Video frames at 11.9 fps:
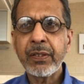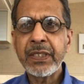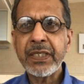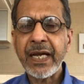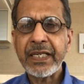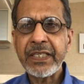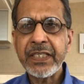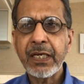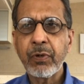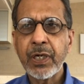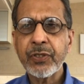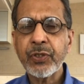the idea
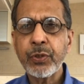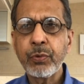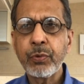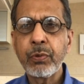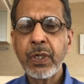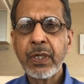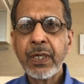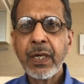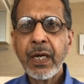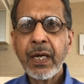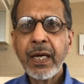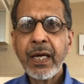was to,
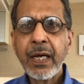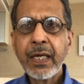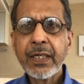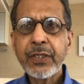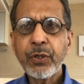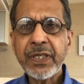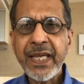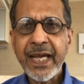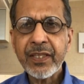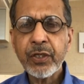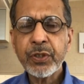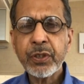you know,
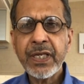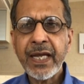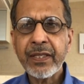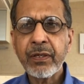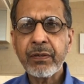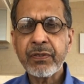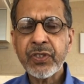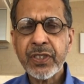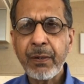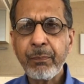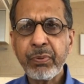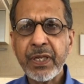gather together
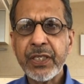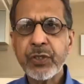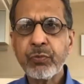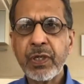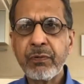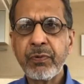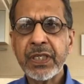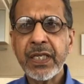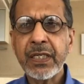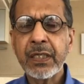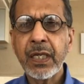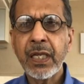someplace where we
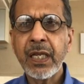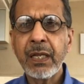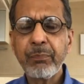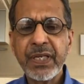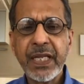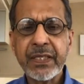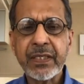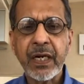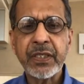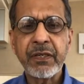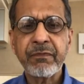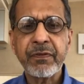can eliminate our
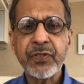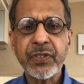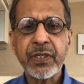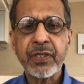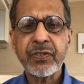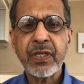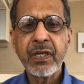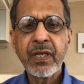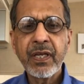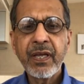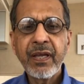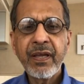differences
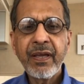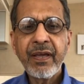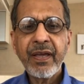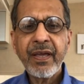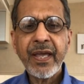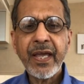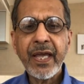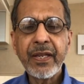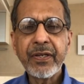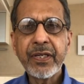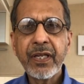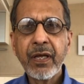
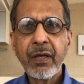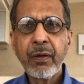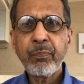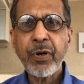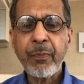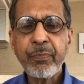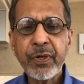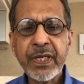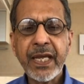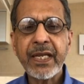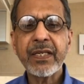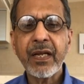and
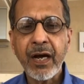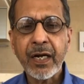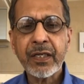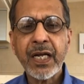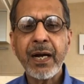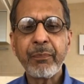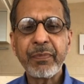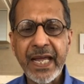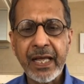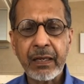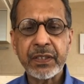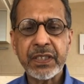propagate our
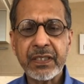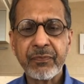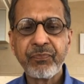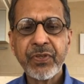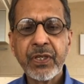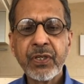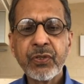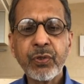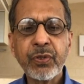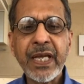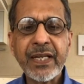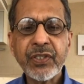commonality.
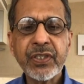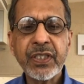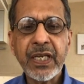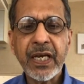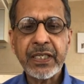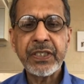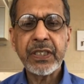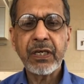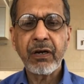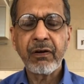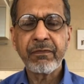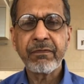So that's the idea
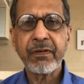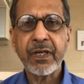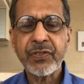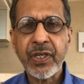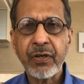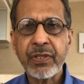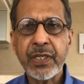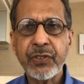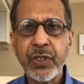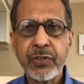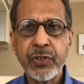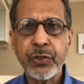of South
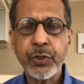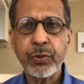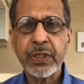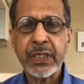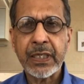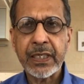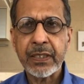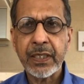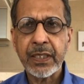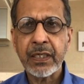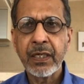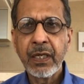Asia Institute. And I
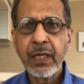think